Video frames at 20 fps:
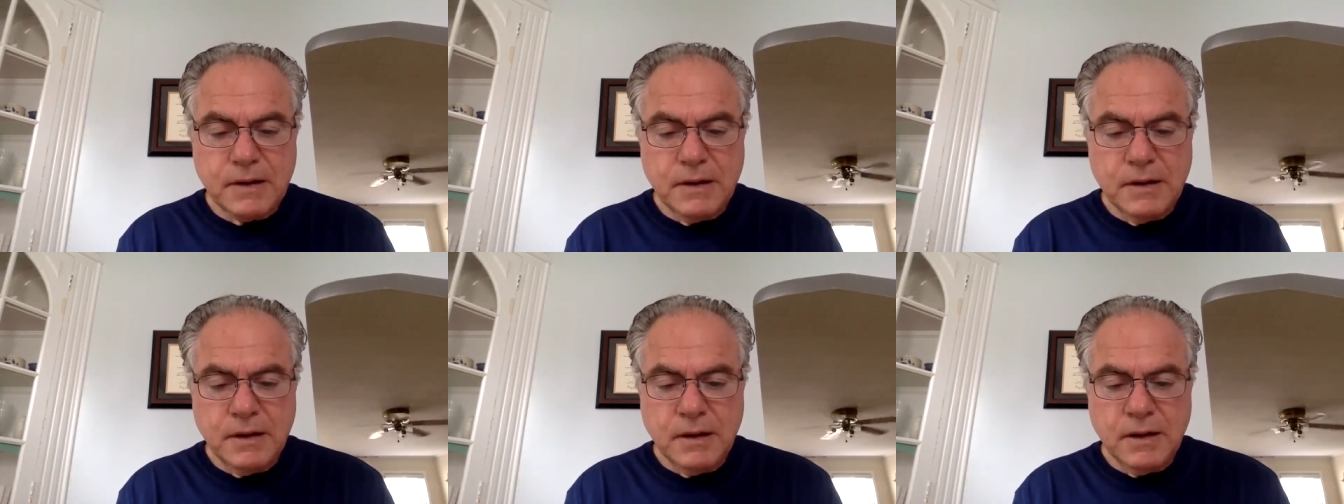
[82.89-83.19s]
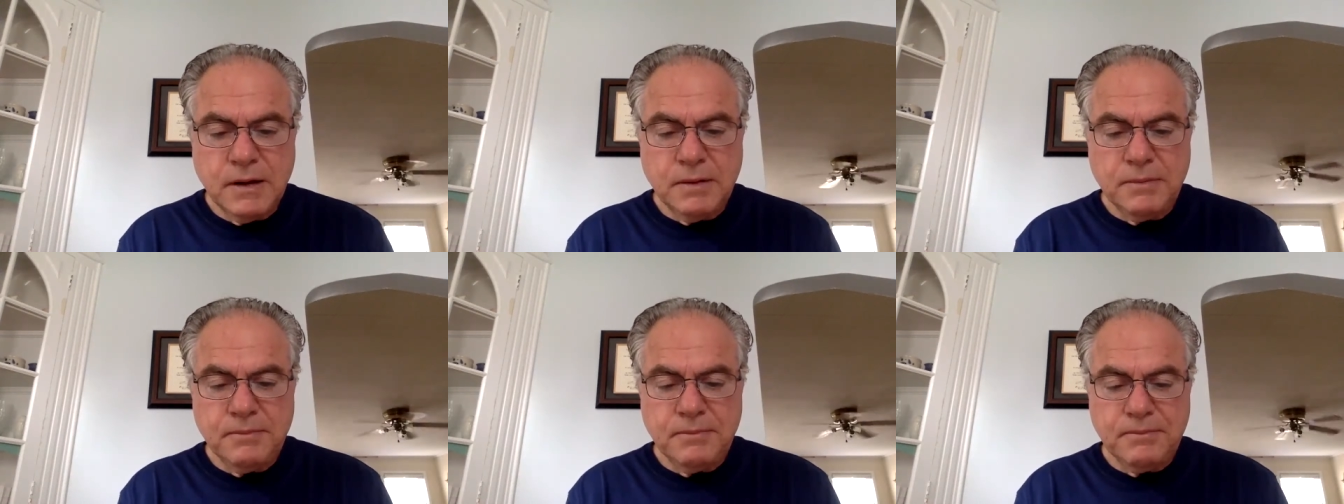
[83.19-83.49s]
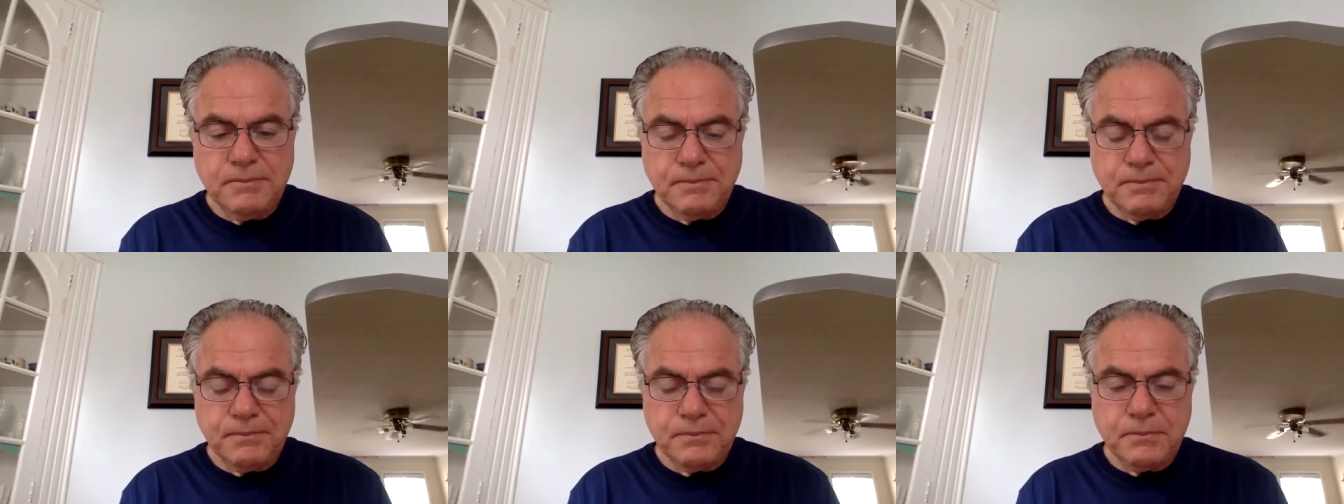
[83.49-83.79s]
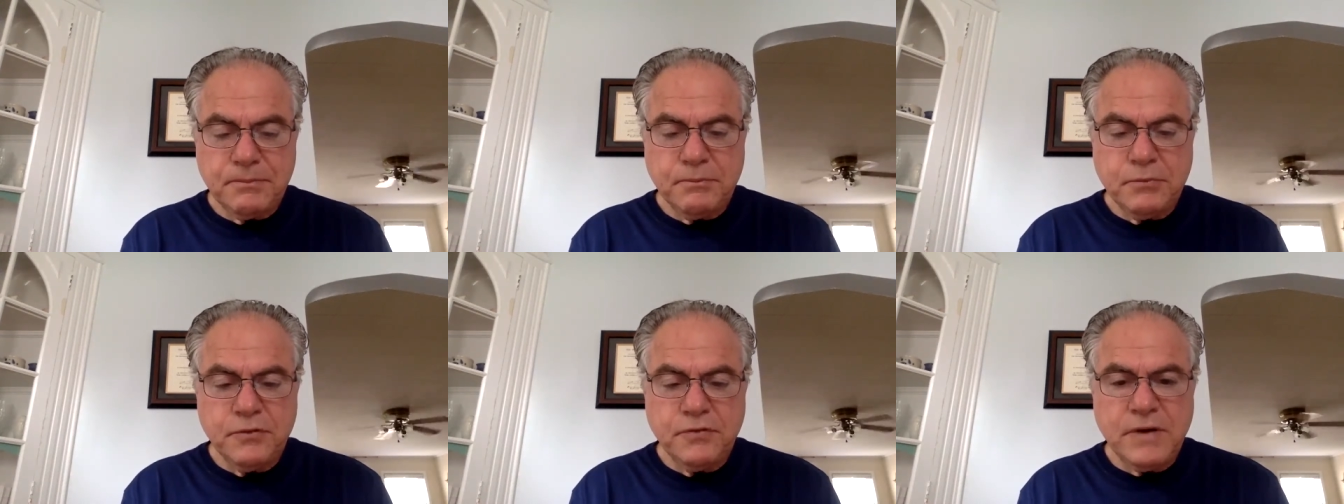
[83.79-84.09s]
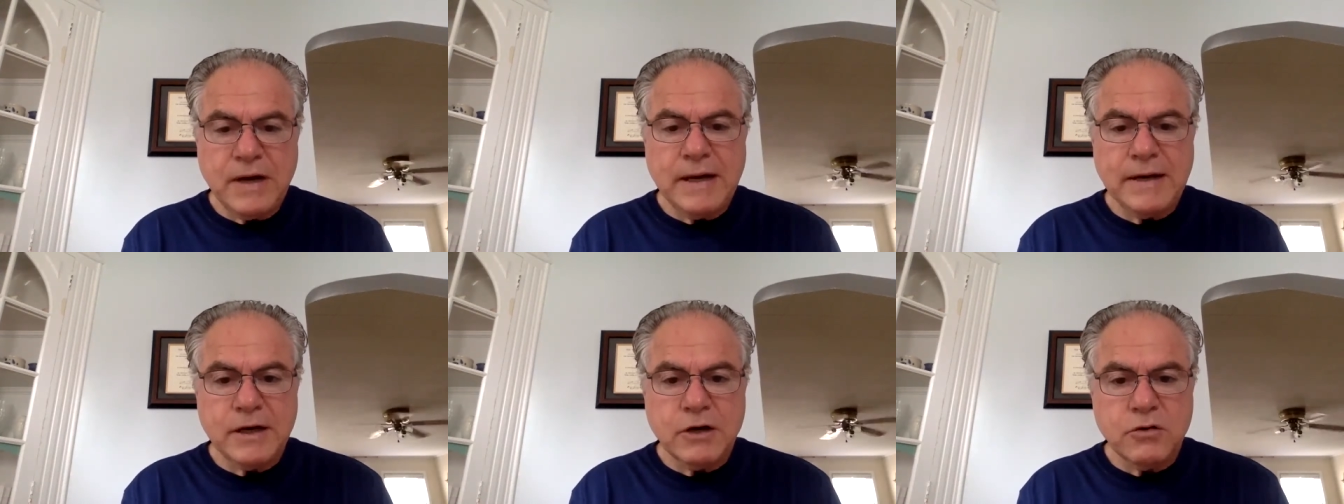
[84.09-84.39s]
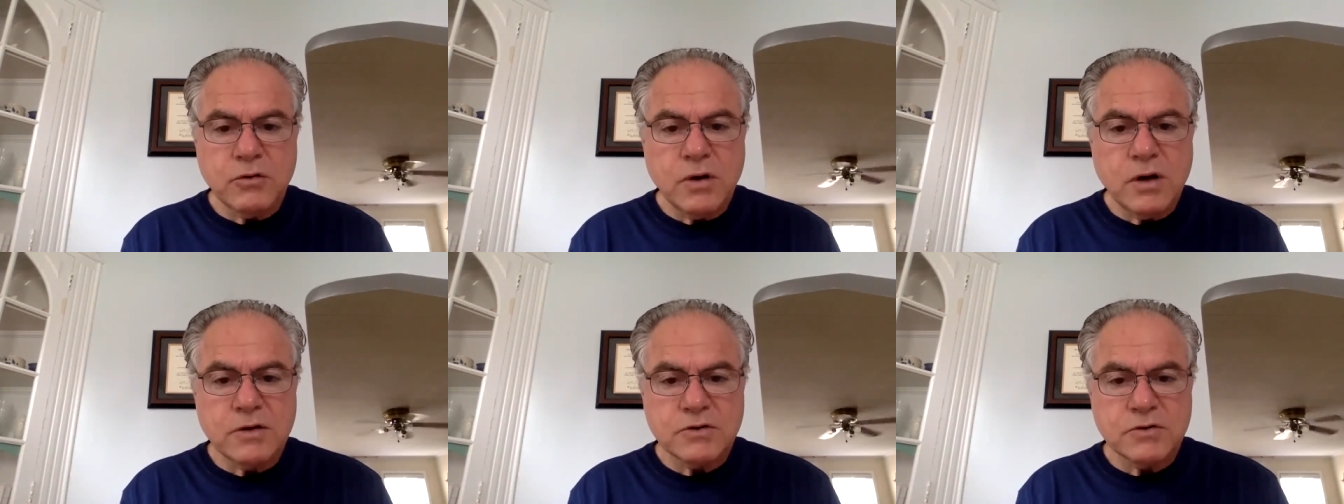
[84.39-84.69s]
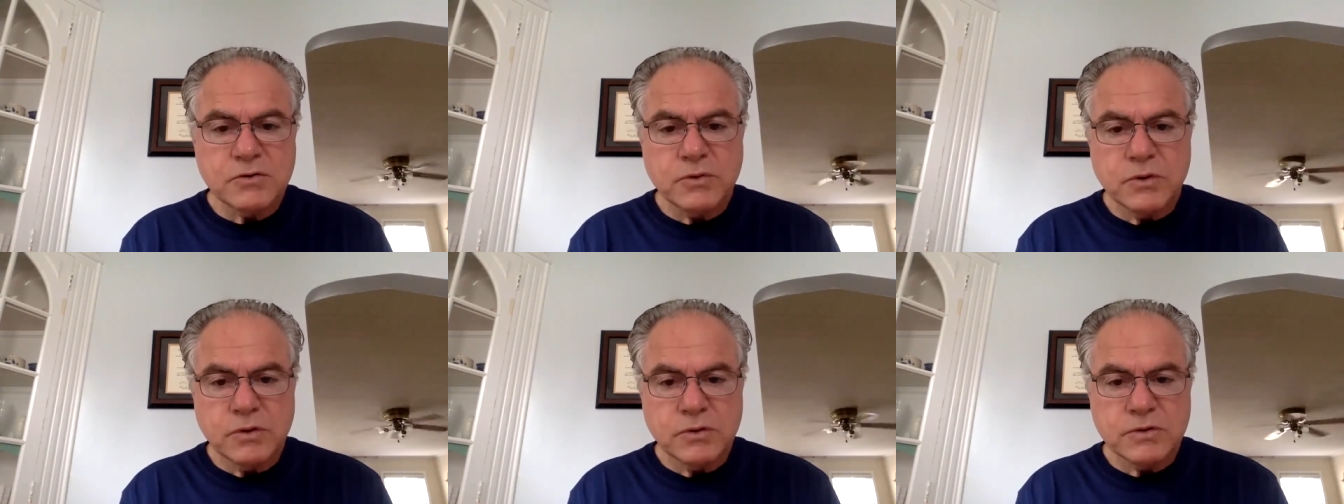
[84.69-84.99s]
um, provide a
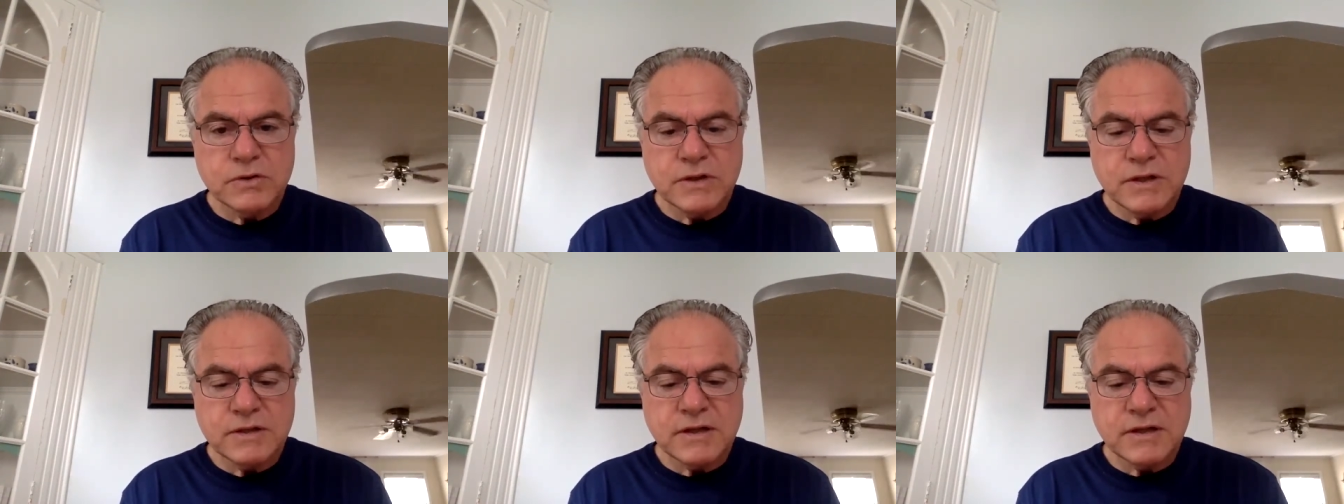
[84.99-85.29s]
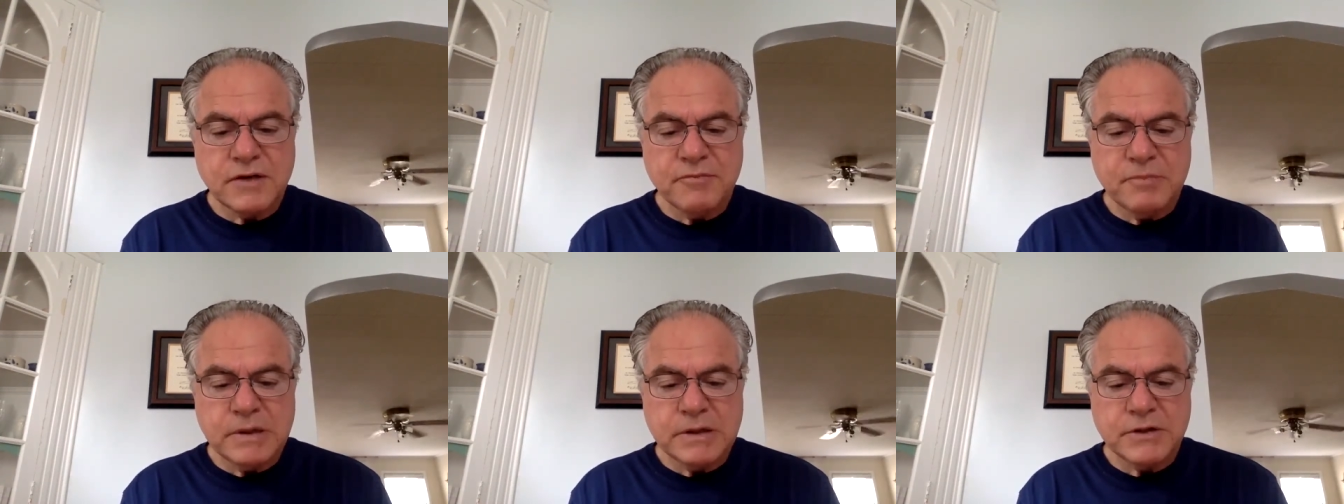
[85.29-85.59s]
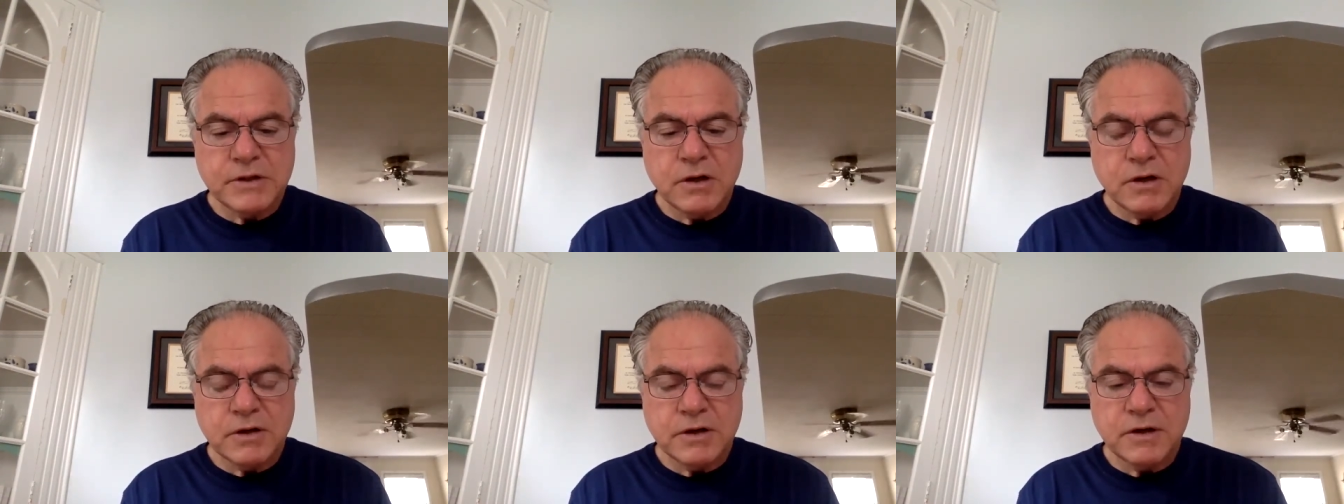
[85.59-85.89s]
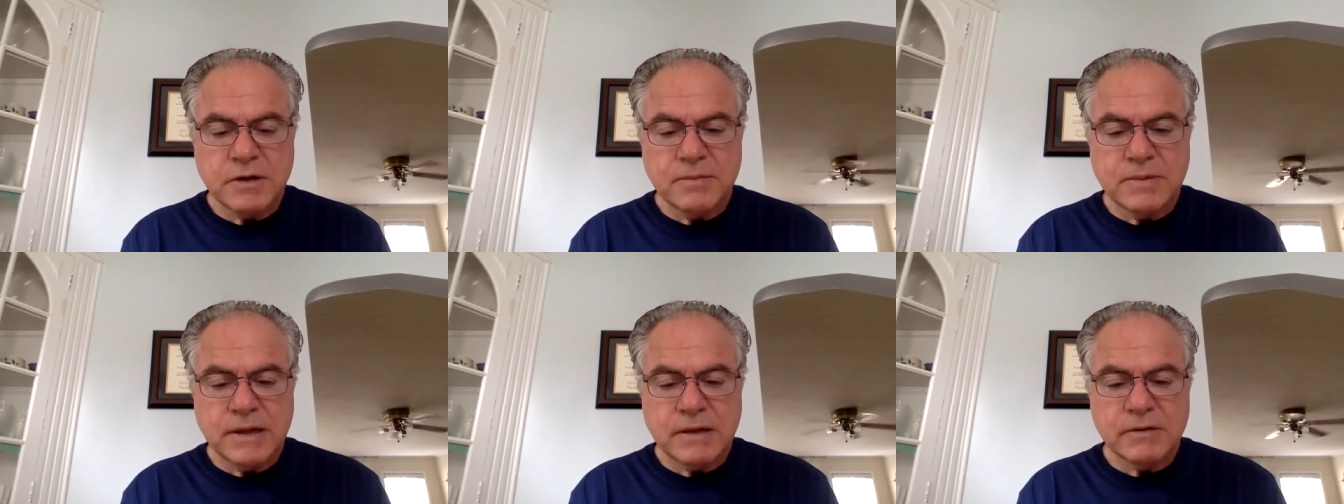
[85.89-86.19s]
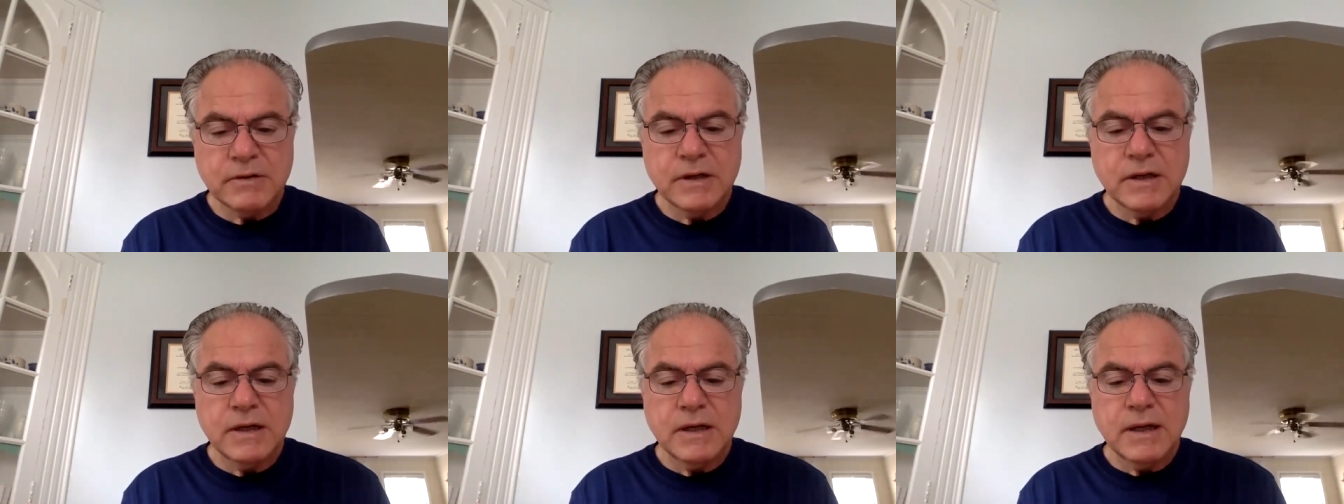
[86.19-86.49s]
crossroads, as I've been talking about,